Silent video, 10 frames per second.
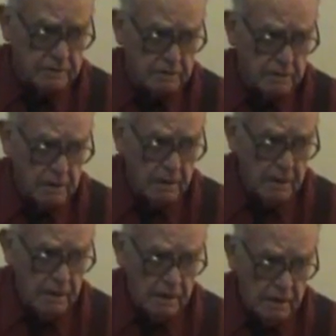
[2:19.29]
so
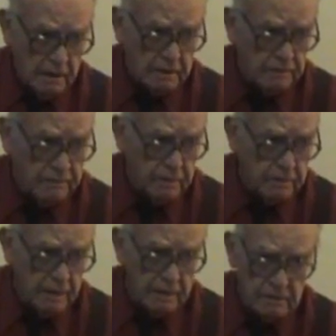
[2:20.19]
how could he
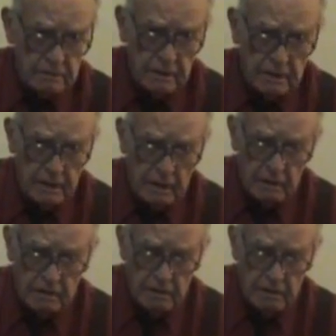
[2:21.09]
figure that out?